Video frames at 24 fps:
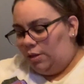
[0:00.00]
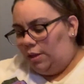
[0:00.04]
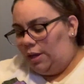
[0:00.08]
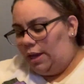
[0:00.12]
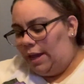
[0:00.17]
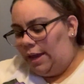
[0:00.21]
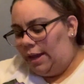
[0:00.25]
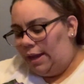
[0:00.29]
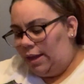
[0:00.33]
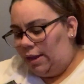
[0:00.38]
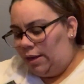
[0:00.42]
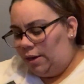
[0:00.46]

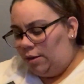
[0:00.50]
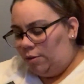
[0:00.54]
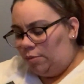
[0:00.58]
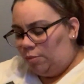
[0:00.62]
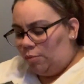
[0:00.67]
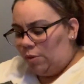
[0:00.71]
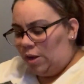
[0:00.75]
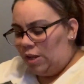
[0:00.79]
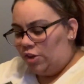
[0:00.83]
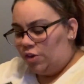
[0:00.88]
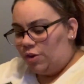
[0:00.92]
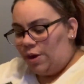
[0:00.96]
and
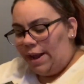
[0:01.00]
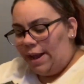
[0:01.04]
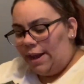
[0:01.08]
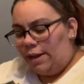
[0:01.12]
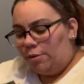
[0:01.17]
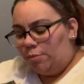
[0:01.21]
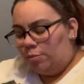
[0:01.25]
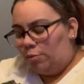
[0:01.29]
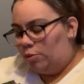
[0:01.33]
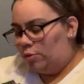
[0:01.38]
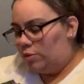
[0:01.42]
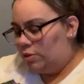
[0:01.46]
watch our
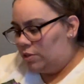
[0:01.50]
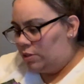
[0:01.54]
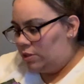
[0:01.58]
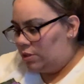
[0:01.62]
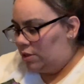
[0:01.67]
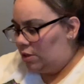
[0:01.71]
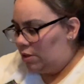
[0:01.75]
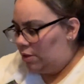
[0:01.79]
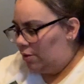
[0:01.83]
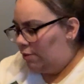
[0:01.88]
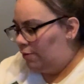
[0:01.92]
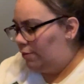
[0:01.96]
animals and
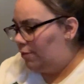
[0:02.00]
stuff,